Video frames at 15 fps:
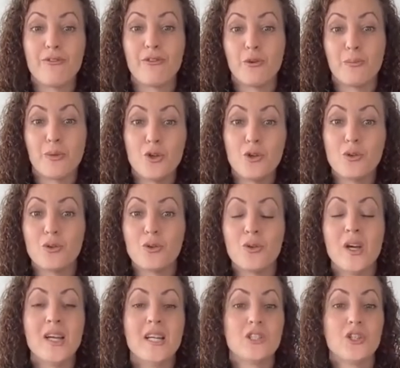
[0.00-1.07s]
from you
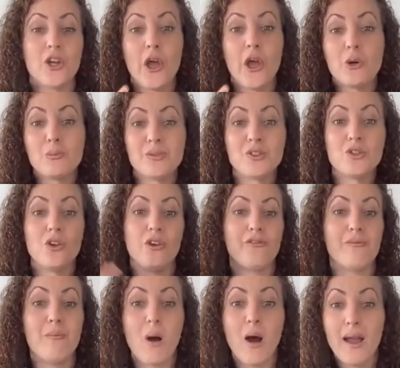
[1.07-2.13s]
to help
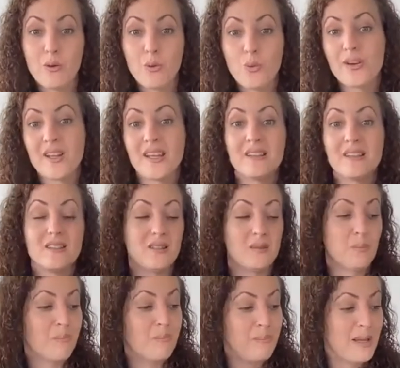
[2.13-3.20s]
serve my audience
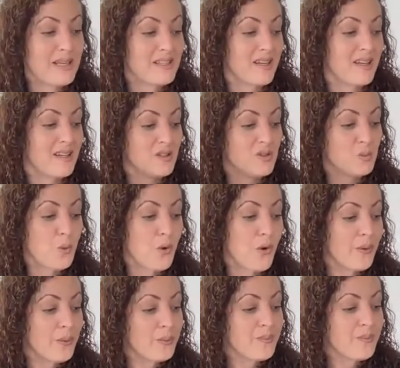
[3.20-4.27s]
better as
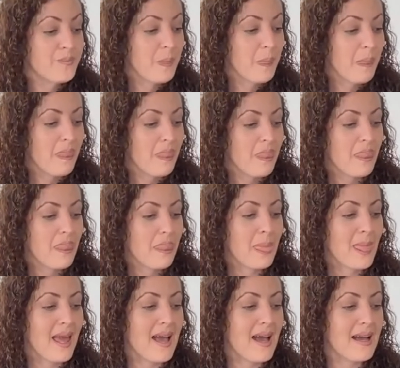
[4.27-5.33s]
well.
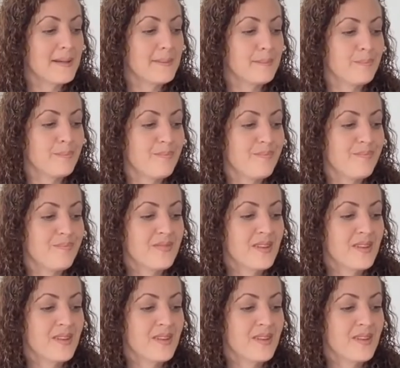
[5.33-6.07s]
And